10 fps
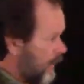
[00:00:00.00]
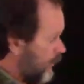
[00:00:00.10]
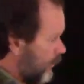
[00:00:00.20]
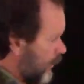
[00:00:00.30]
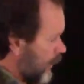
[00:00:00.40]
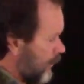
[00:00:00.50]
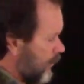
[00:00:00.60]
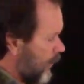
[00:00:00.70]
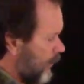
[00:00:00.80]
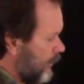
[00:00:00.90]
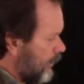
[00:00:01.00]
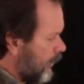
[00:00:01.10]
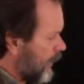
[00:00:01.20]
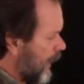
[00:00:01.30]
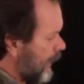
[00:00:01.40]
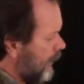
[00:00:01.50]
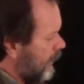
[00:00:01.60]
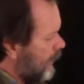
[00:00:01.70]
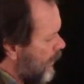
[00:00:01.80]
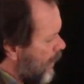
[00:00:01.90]
Really important, okay?
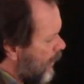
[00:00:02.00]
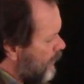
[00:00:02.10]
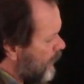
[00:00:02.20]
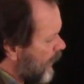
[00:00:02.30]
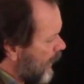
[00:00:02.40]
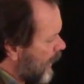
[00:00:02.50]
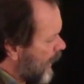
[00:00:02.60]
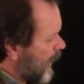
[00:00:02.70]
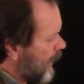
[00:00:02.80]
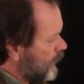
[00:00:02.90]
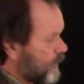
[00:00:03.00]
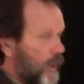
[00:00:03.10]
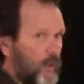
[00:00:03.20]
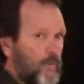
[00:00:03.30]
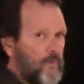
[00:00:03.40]
And so